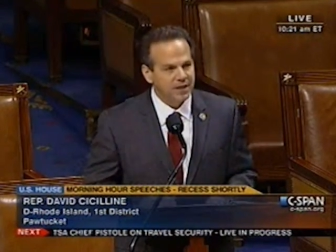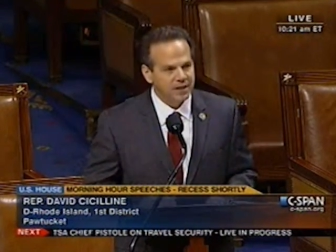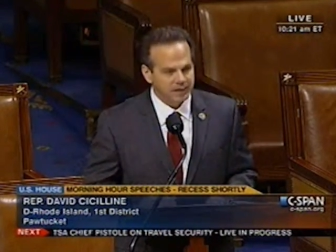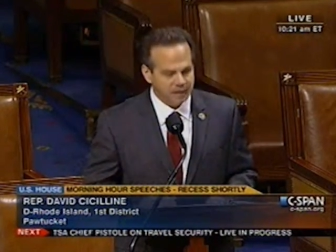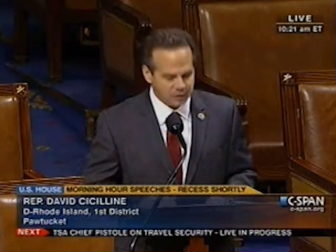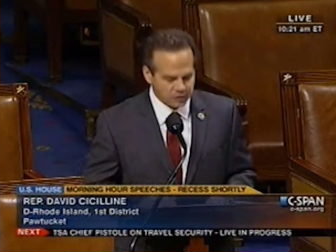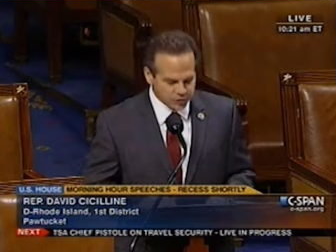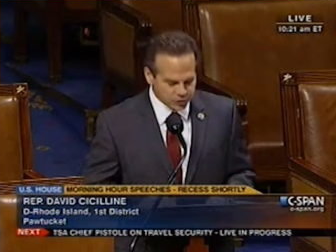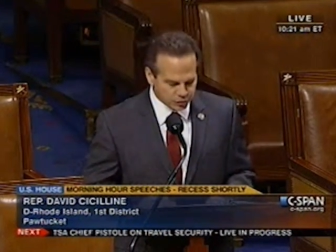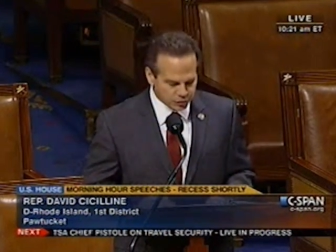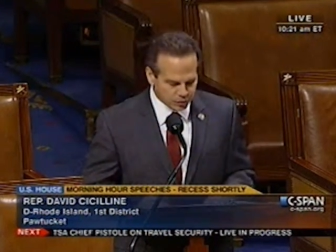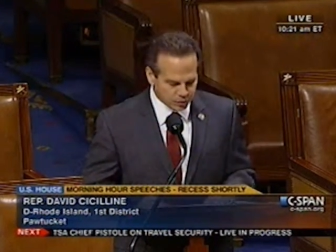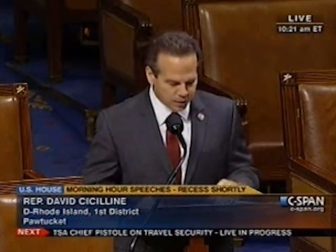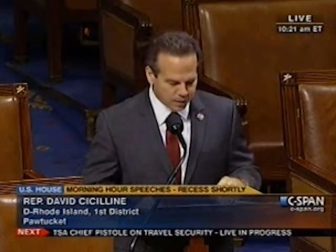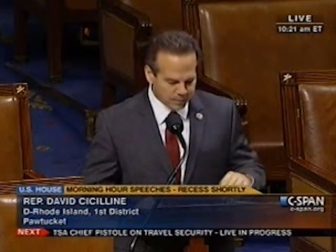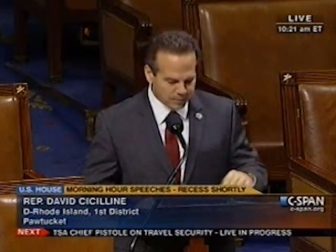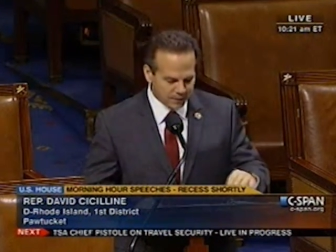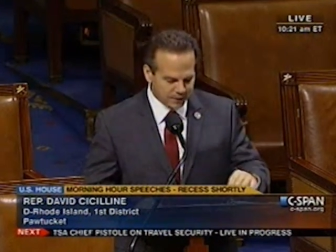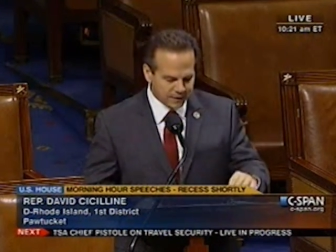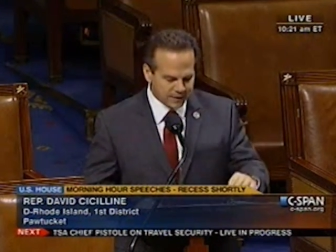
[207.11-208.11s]
that ensure our
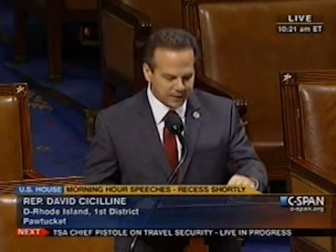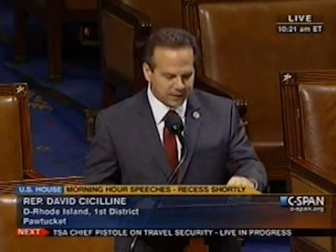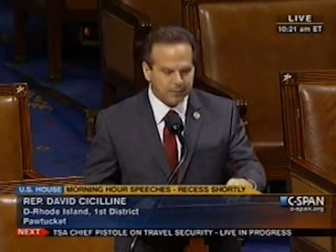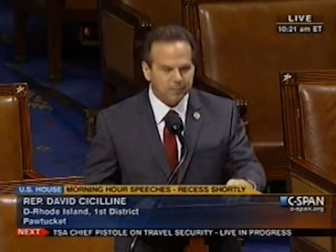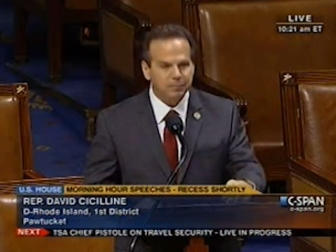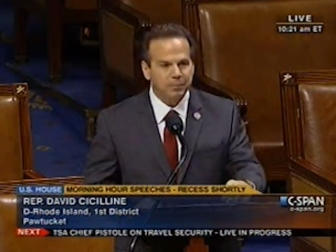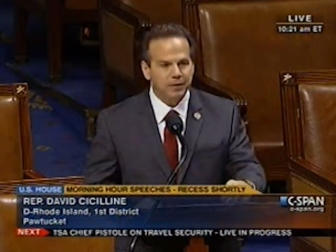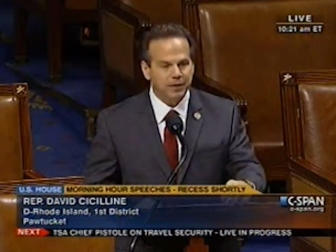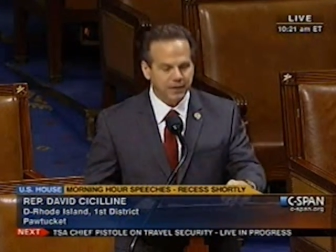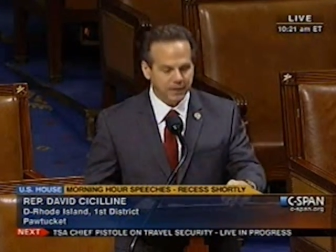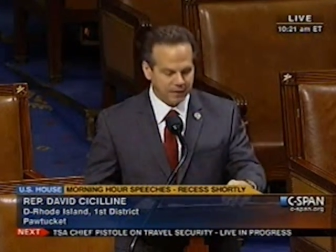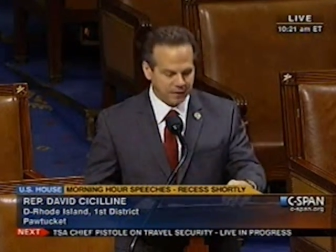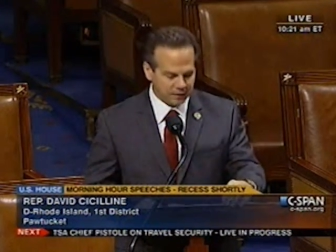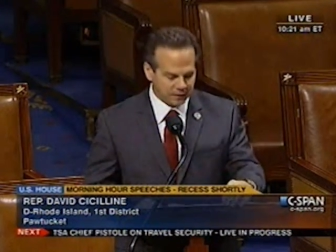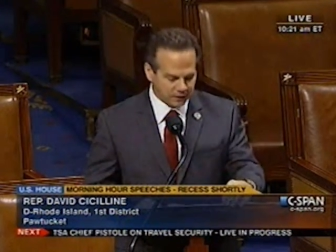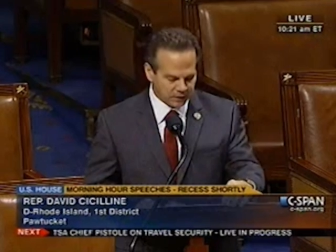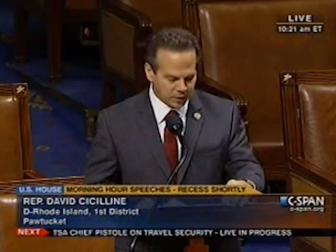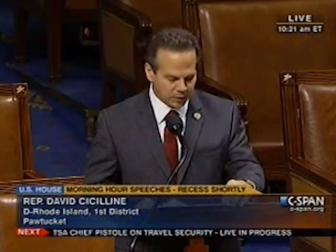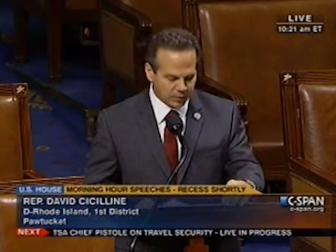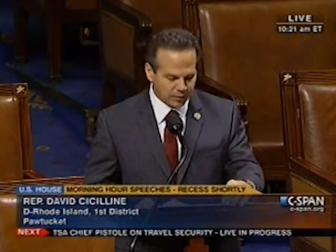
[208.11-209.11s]
ability to compete in the
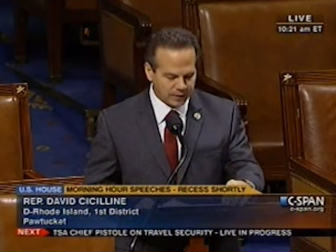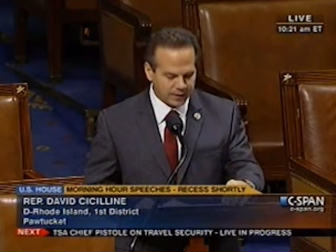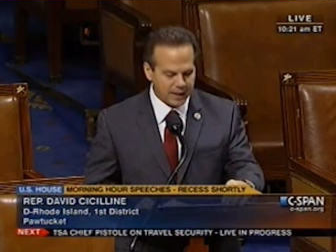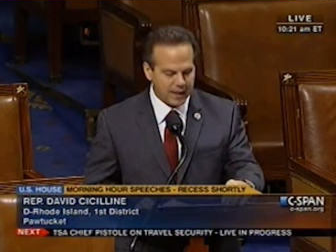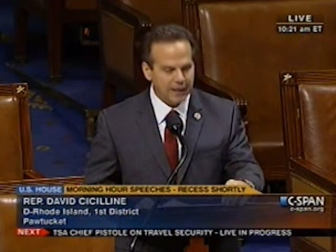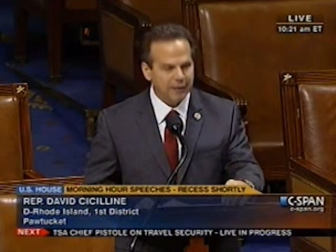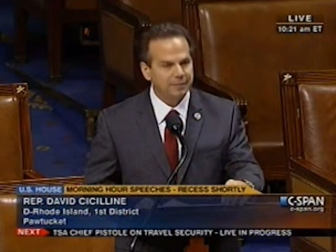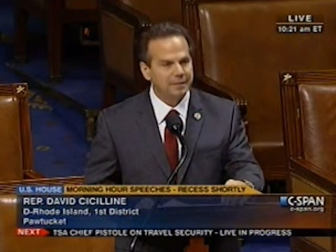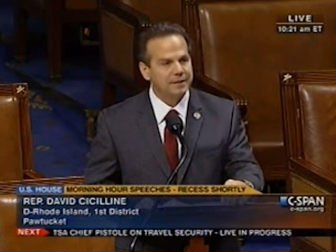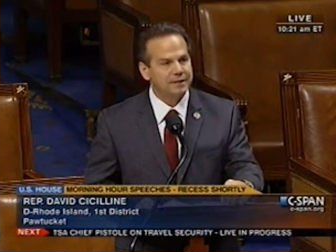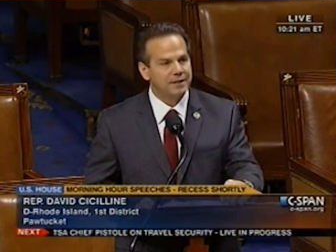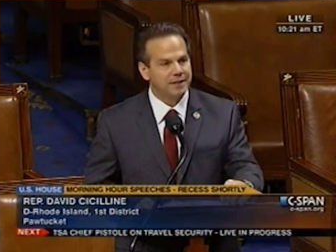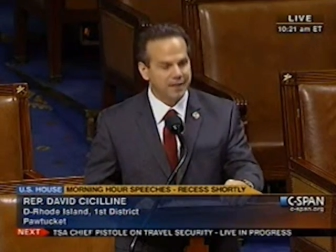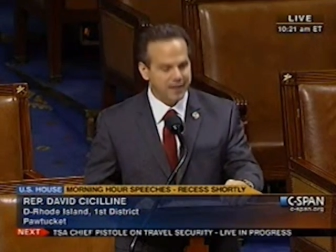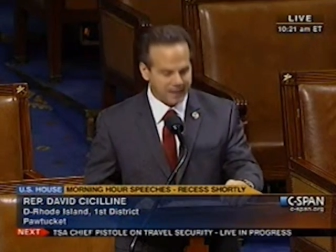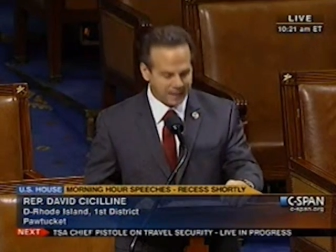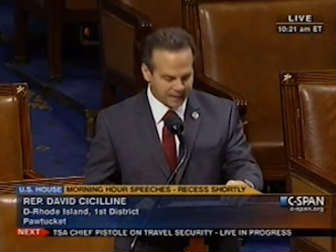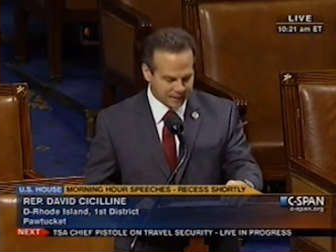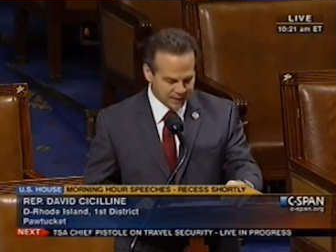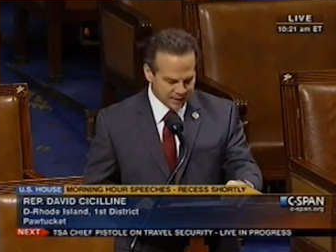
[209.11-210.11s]
global economy
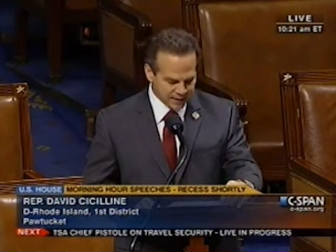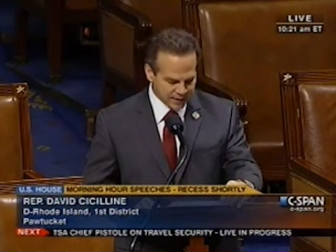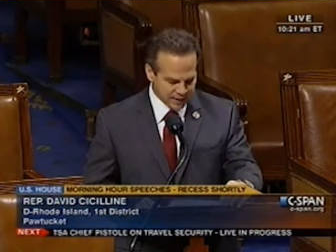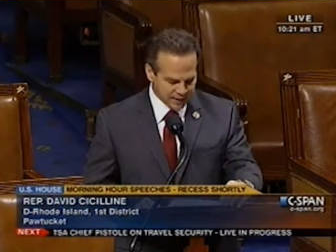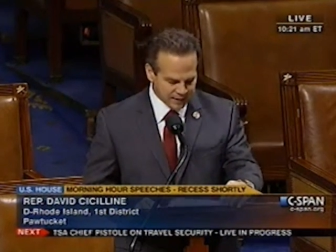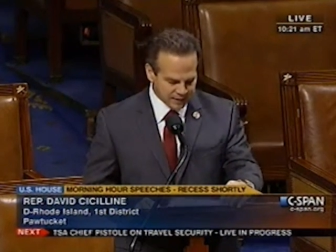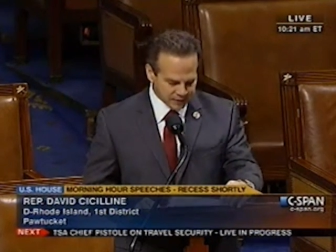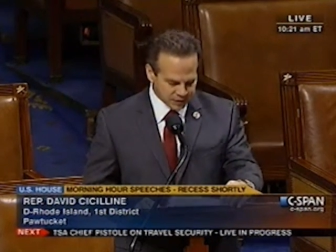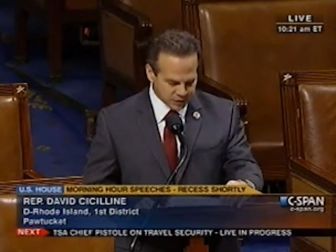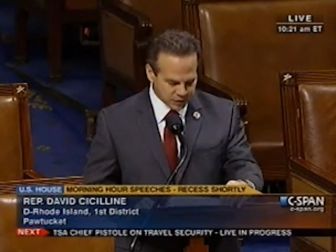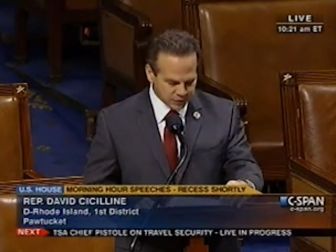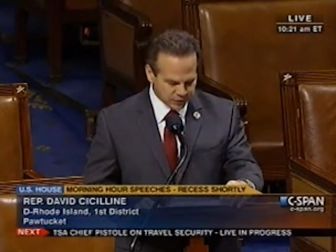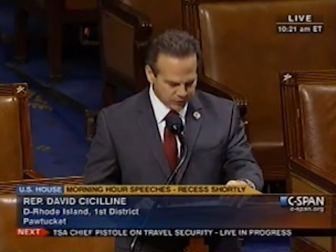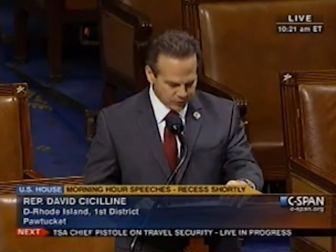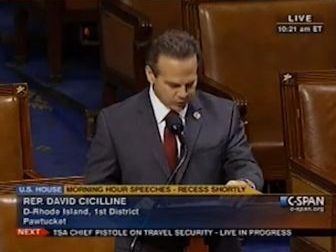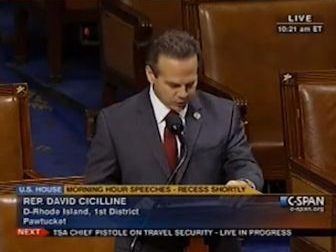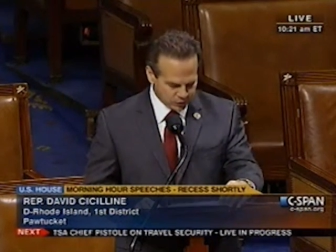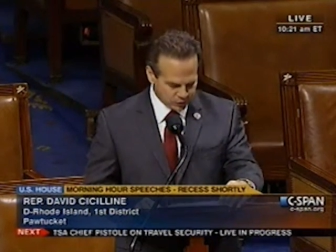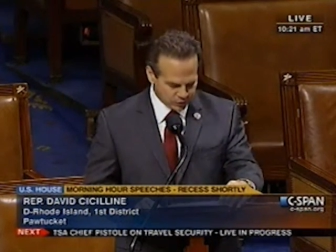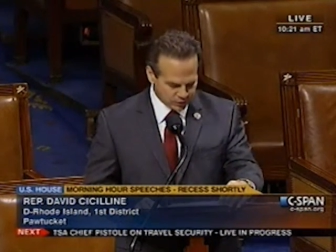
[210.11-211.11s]
today and into the
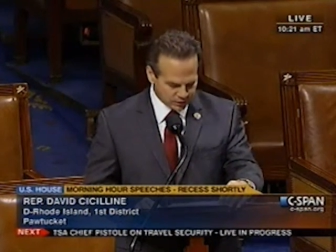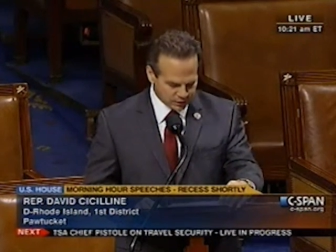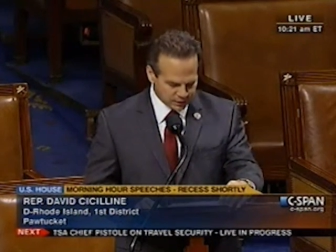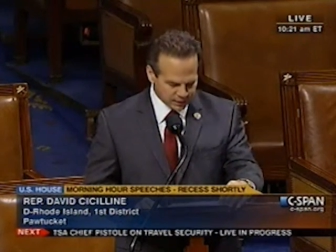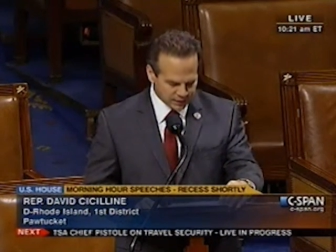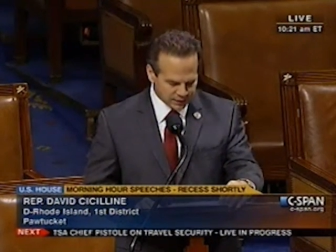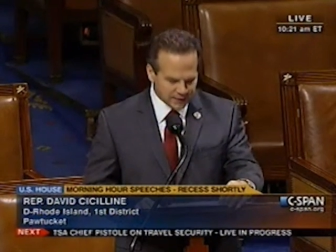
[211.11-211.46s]
future.